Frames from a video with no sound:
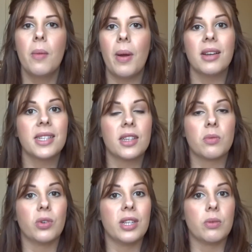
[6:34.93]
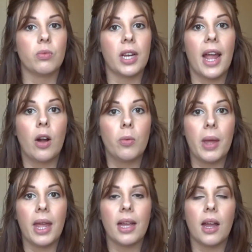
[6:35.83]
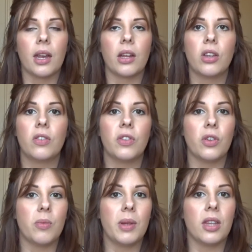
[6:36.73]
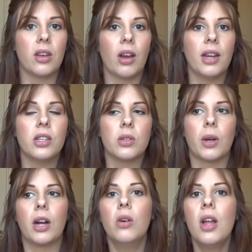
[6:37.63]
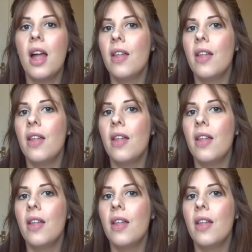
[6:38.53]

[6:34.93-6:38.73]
paracetamol isn't really helping and I could feel them in the night as well